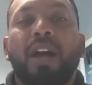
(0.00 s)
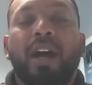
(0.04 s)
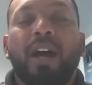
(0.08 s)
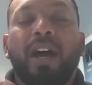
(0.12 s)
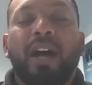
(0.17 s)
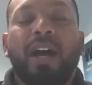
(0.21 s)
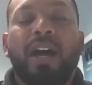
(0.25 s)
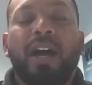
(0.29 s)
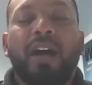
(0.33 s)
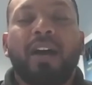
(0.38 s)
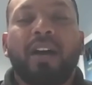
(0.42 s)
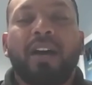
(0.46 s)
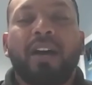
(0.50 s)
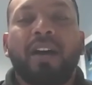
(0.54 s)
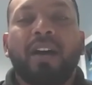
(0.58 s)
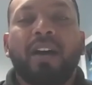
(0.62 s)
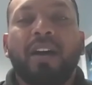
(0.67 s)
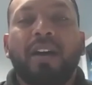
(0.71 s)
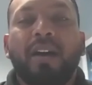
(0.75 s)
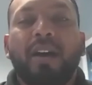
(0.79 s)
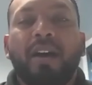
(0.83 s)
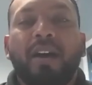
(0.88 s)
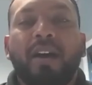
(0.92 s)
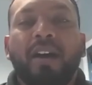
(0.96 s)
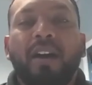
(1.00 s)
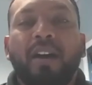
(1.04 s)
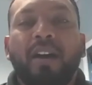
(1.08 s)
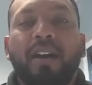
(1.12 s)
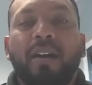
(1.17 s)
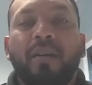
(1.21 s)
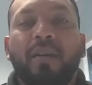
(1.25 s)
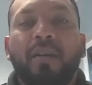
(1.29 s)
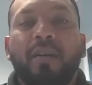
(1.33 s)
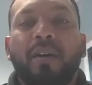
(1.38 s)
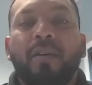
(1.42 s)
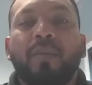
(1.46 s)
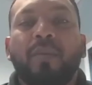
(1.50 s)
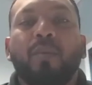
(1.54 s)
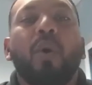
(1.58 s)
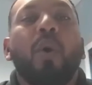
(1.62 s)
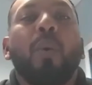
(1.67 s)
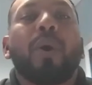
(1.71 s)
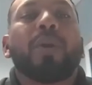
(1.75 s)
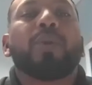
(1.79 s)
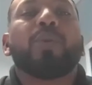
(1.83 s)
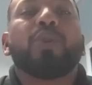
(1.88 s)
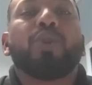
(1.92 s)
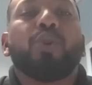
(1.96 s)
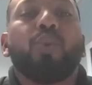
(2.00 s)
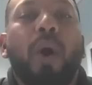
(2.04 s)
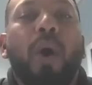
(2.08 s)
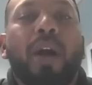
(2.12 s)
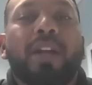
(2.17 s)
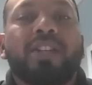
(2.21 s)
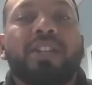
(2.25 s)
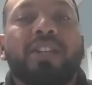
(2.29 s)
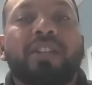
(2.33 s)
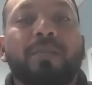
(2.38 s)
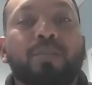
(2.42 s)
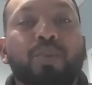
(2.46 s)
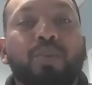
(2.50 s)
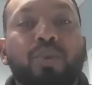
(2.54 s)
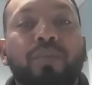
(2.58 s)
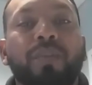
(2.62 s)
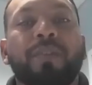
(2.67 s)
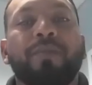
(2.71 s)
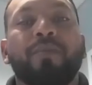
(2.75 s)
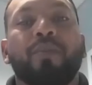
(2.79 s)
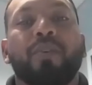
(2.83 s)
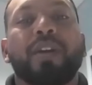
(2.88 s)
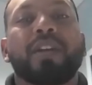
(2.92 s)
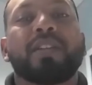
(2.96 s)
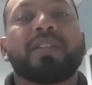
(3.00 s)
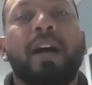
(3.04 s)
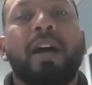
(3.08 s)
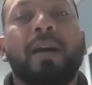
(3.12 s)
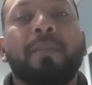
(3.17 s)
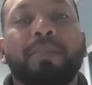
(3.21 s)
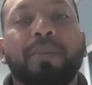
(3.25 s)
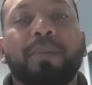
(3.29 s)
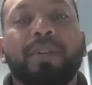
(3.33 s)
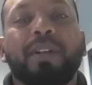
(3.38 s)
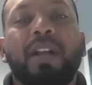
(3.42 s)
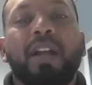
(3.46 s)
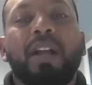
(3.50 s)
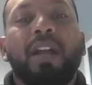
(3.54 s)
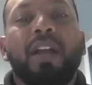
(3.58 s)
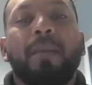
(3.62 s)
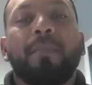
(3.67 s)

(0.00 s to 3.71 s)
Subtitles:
what you'd watch in the movie, for example.